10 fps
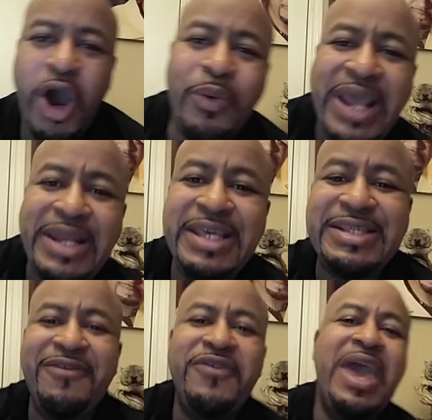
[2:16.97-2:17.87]
All right,
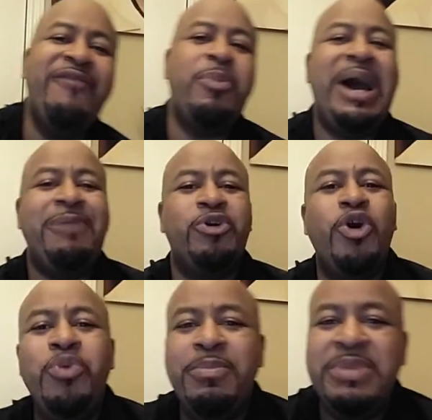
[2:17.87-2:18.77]
listen, if you have a Bible,
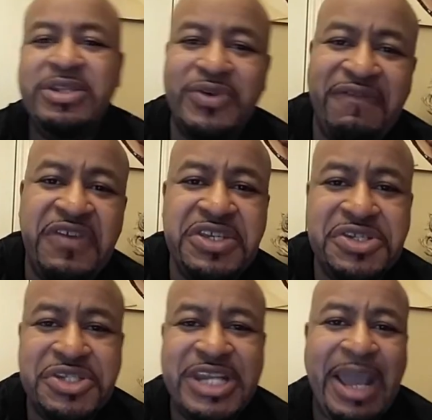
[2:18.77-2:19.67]
go with me to
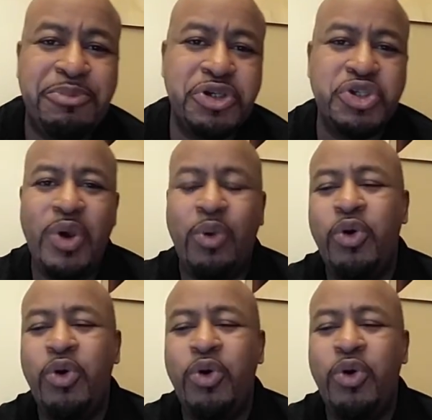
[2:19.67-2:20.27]
Ephesians chapter 2.